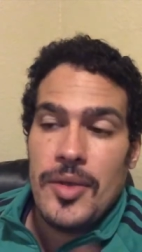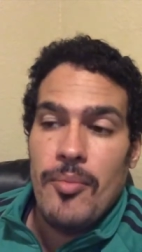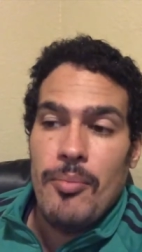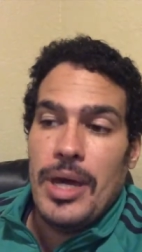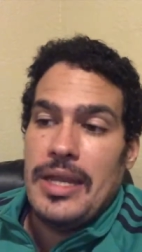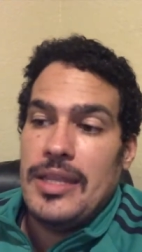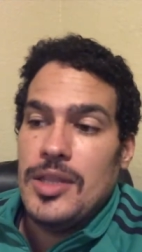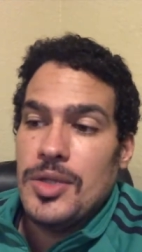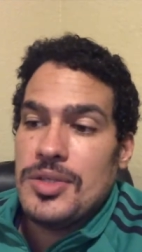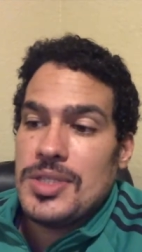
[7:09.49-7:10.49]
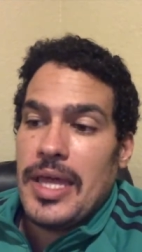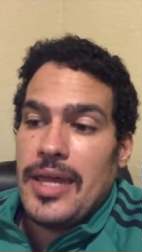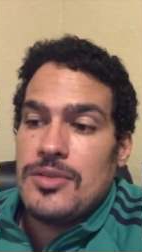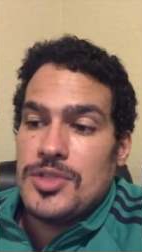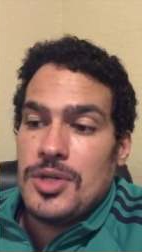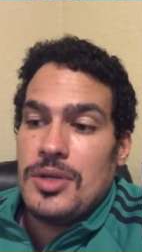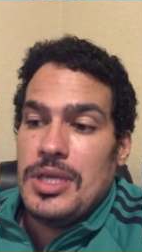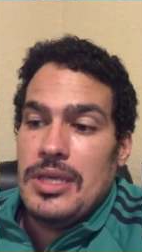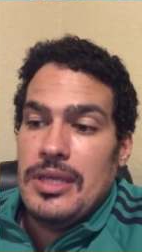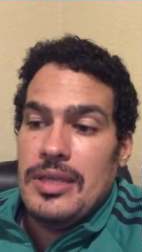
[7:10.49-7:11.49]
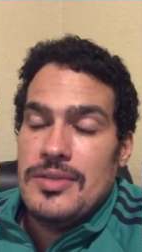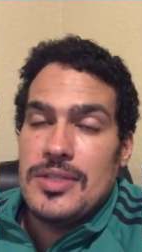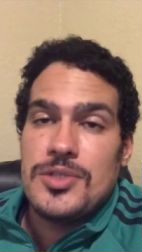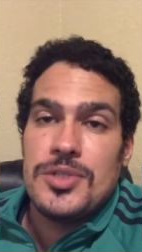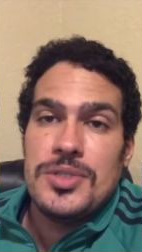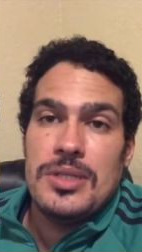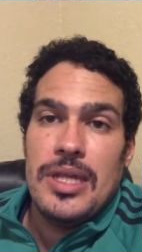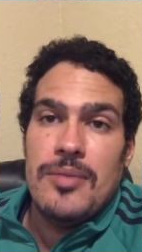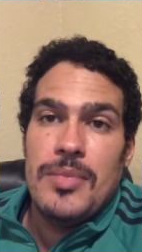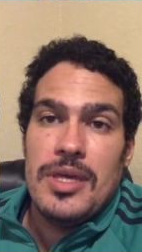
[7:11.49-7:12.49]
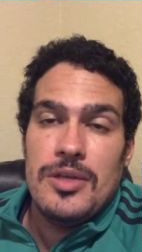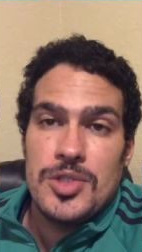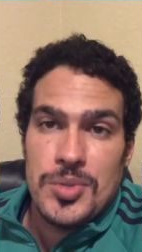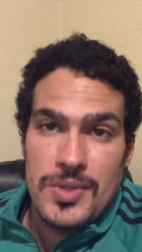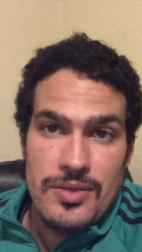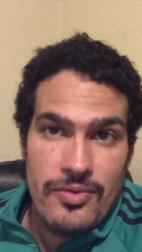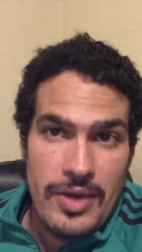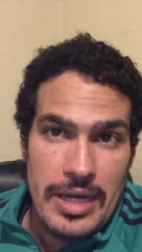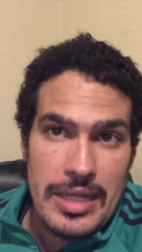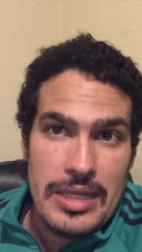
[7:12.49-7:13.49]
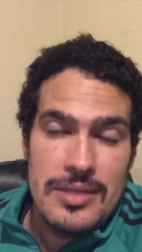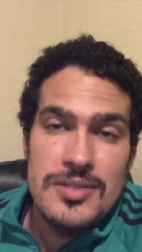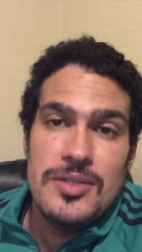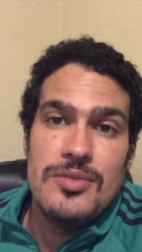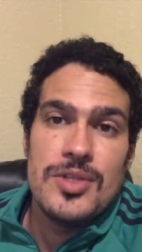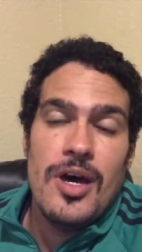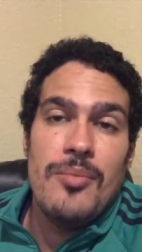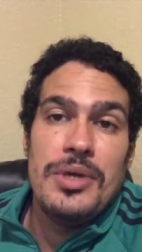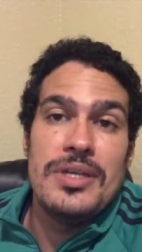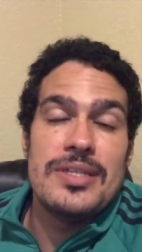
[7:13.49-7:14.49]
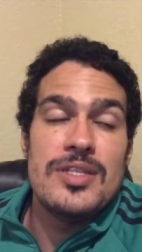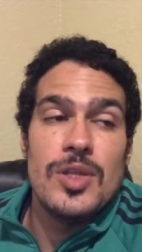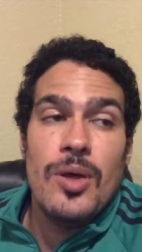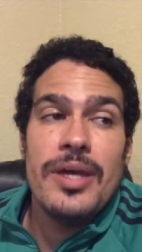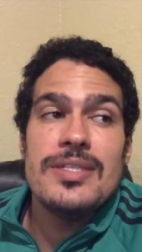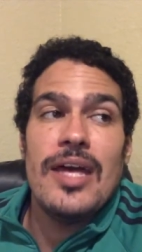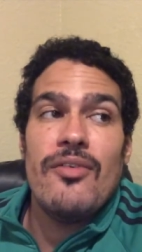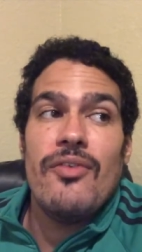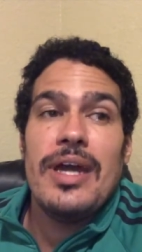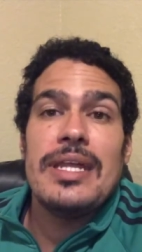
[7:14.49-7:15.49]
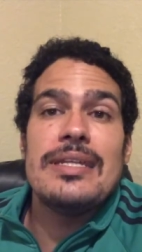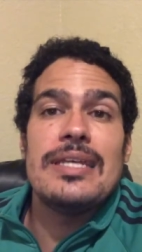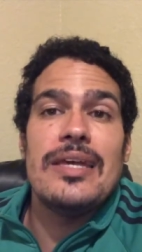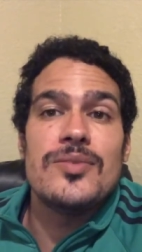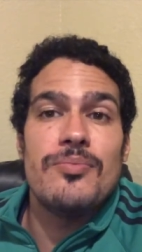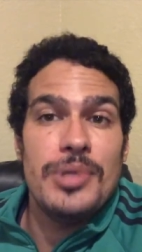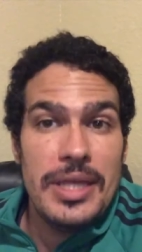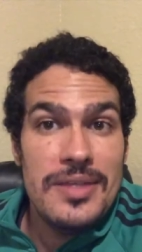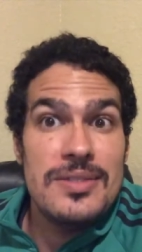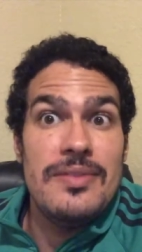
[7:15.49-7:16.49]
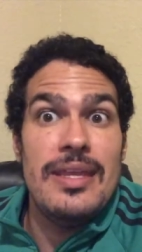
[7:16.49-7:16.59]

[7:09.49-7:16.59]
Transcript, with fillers: but it looks like Turkey is interested in making sure that the fighting continues on because as long as that fighting takes place and,